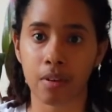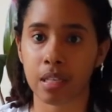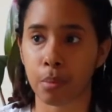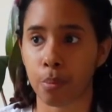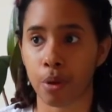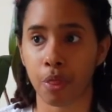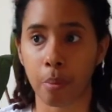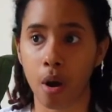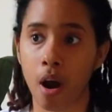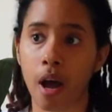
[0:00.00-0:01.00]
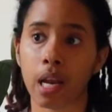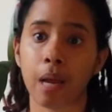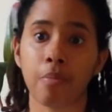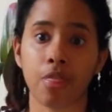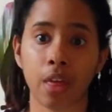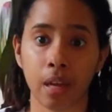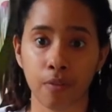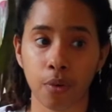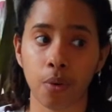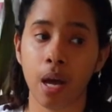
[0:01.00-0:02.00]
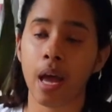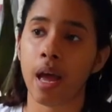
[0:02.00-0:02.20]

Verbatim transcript: every time I put them on, I'm thankful